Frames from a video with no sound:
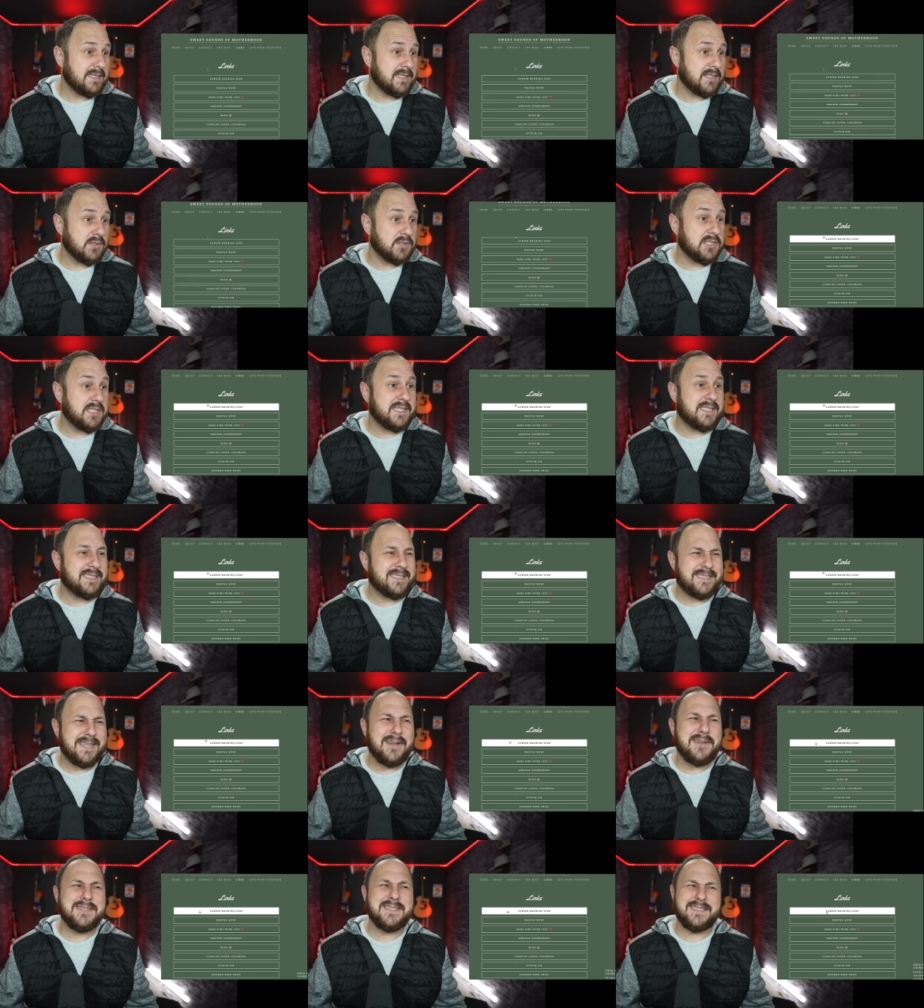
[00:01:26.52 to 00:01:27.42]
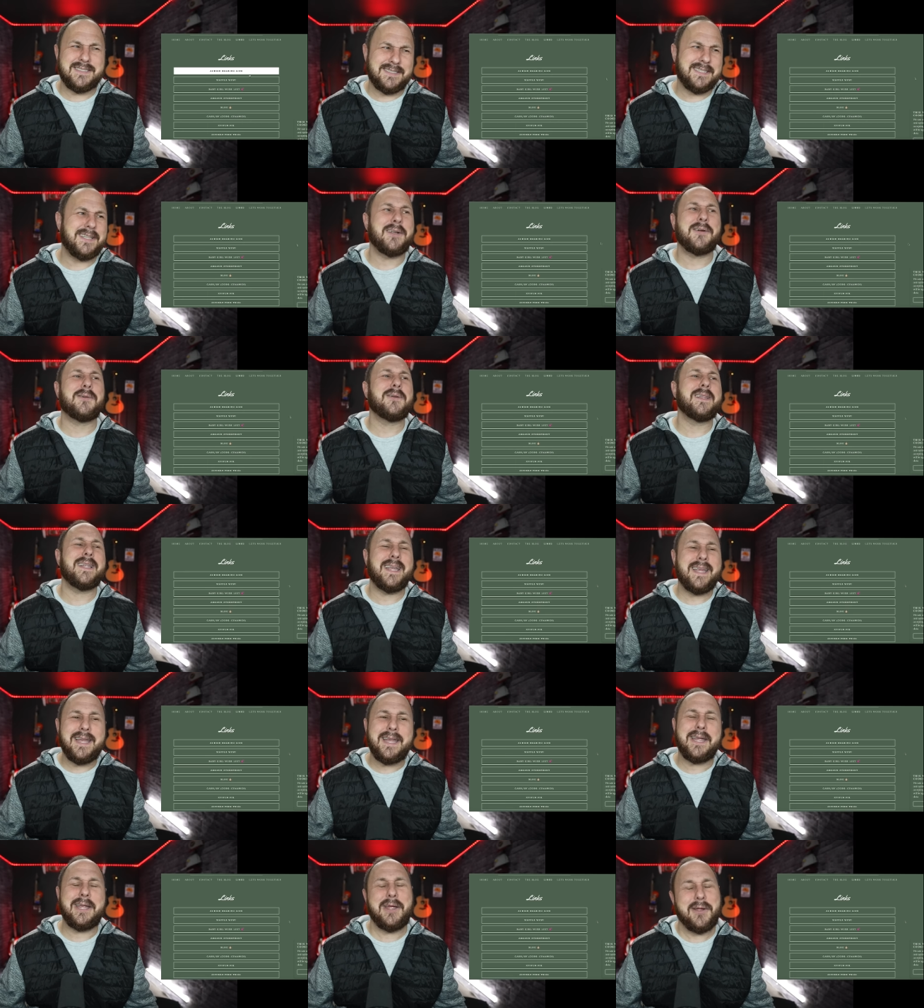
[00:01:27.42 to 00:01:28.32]
So she sells
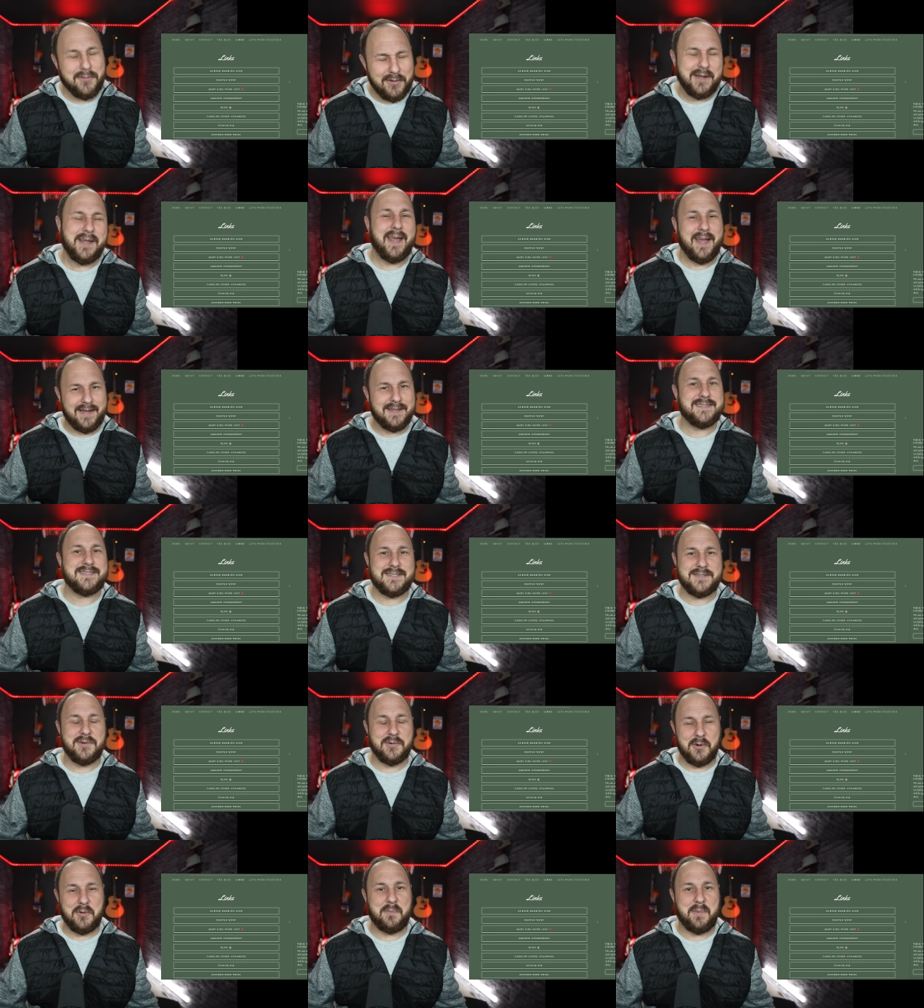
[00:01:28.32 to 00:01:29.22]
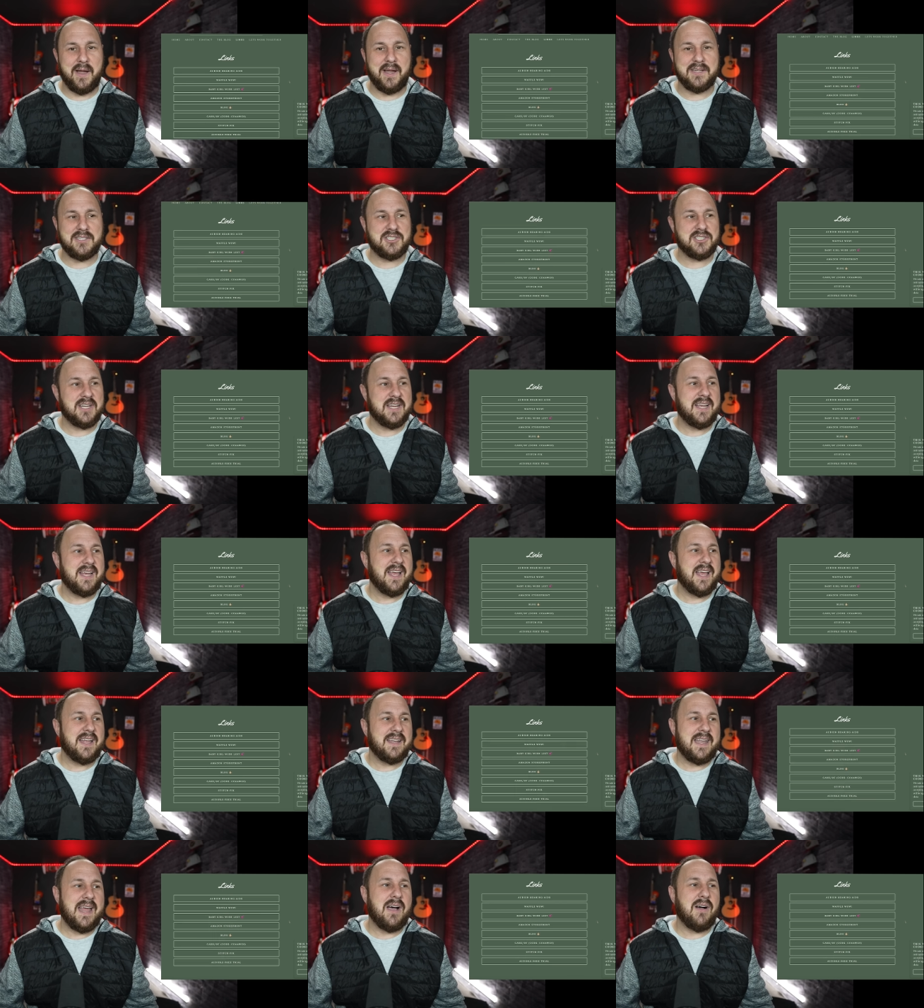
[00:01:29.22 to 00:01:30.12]
literally hearing aids through her page.
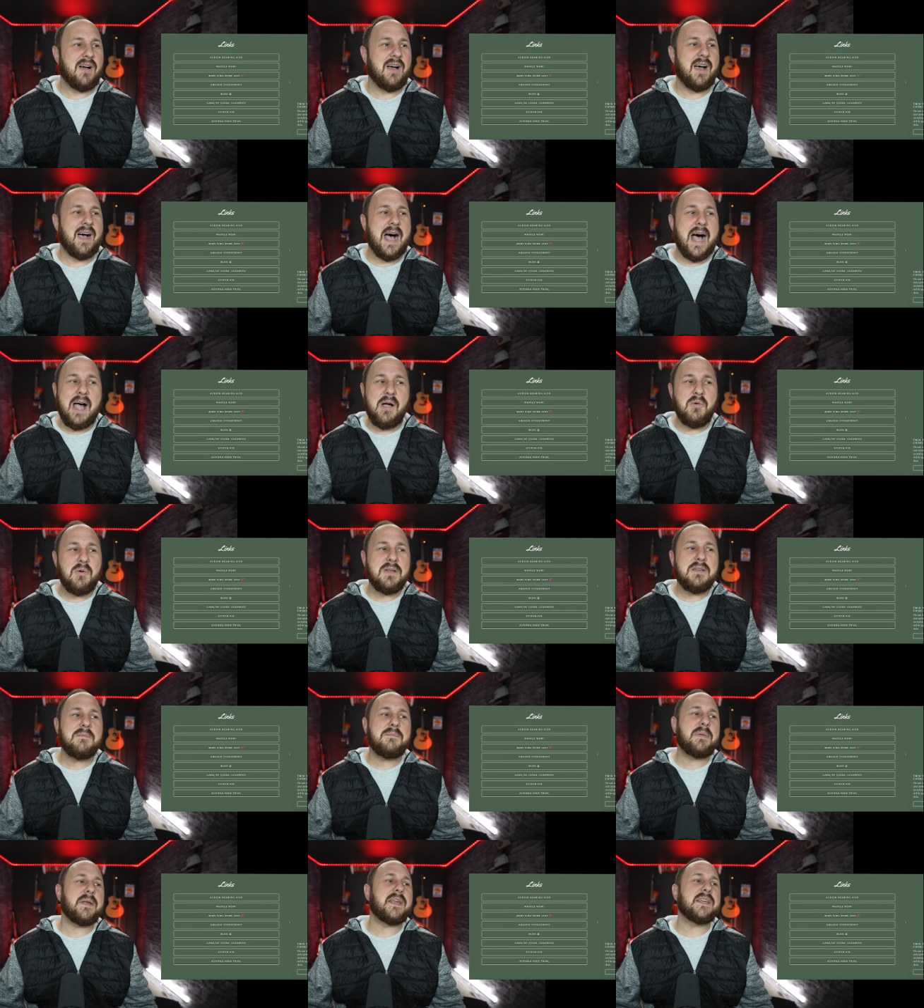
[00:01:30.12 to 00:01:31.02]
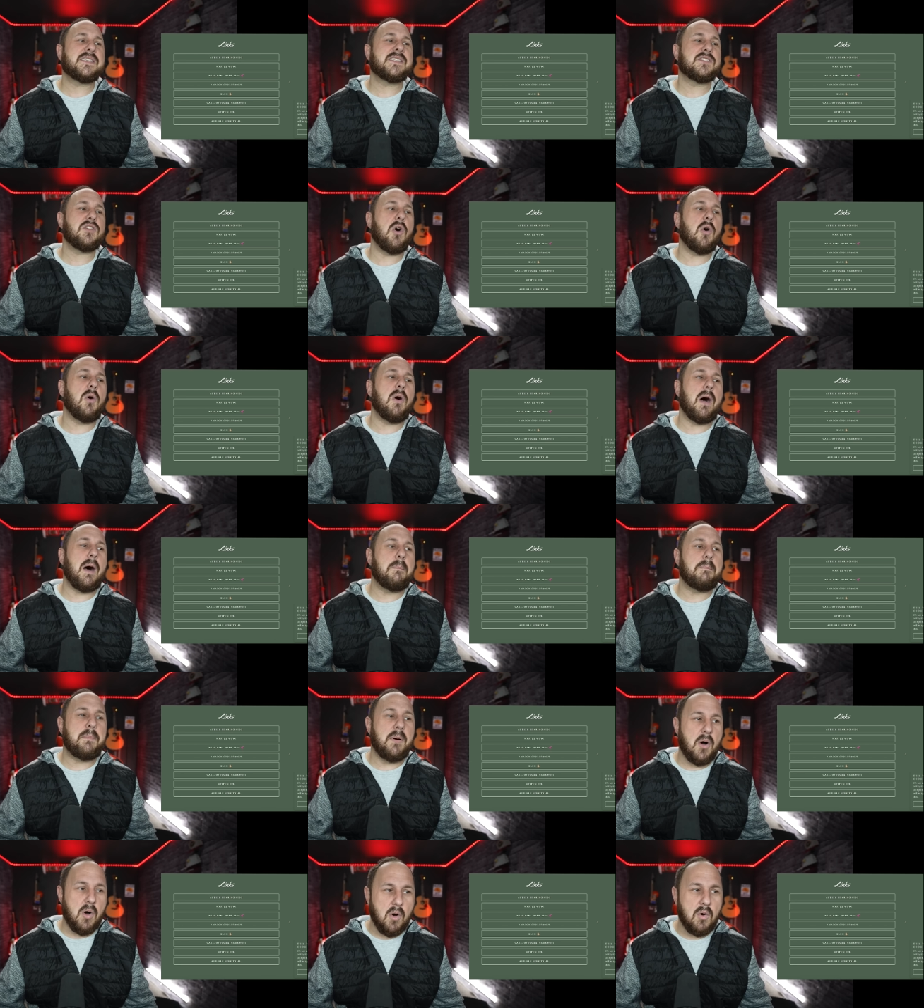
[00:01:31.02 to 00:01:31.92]
Now, I wouldn't be so
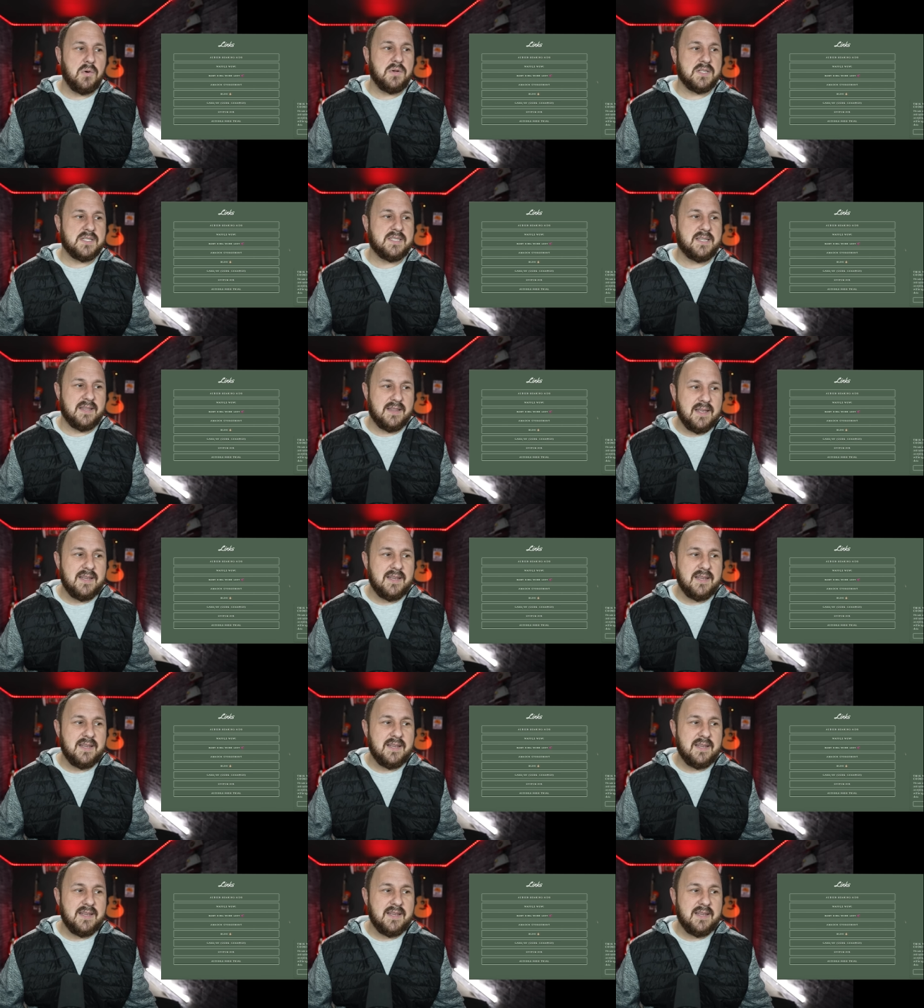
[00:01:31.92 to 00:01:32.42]
opposed to